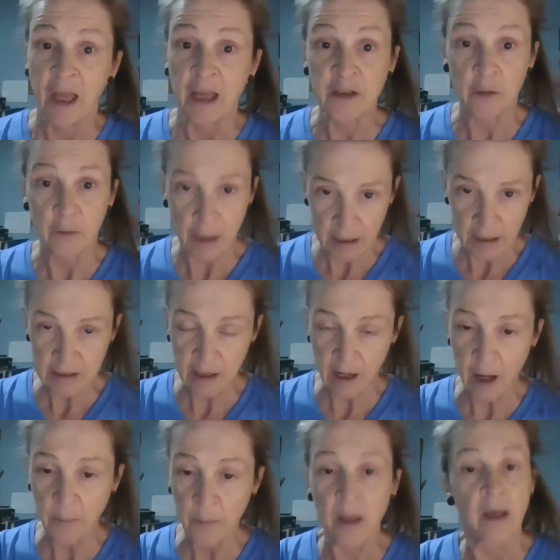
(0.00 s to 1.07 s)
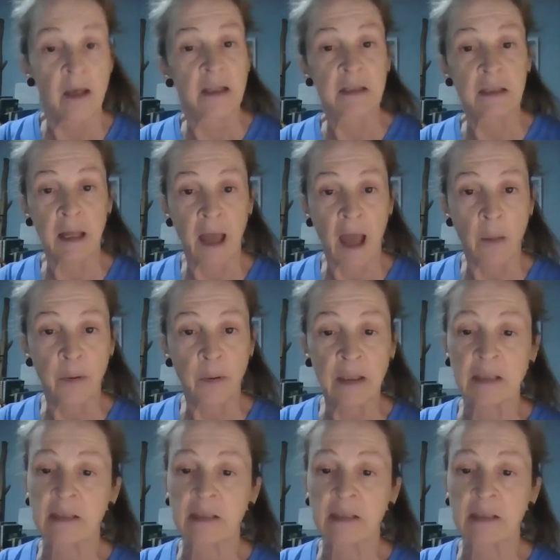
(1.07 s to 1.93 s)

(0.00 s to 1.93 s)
Until next time, stay happy,